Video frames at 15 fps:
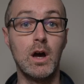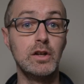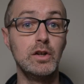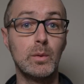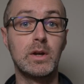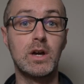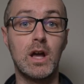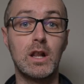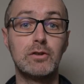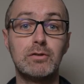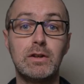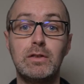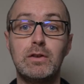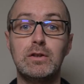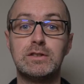Are you a
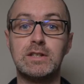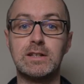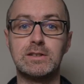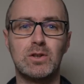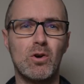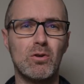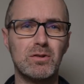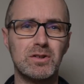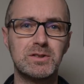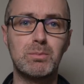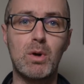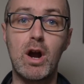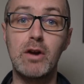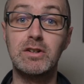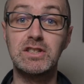culinary enthusiast or an
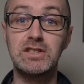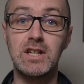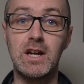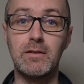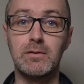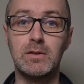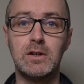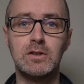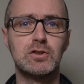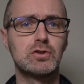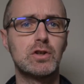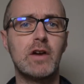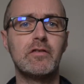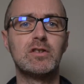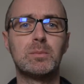aspiring chef,
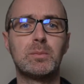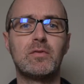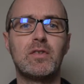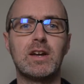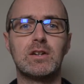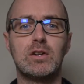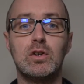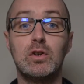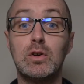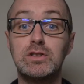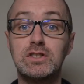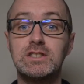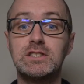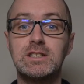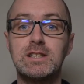striving to perfect not
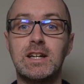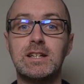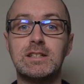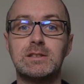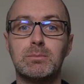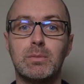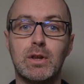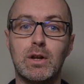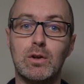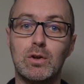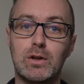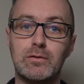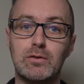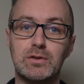just the taste but the look of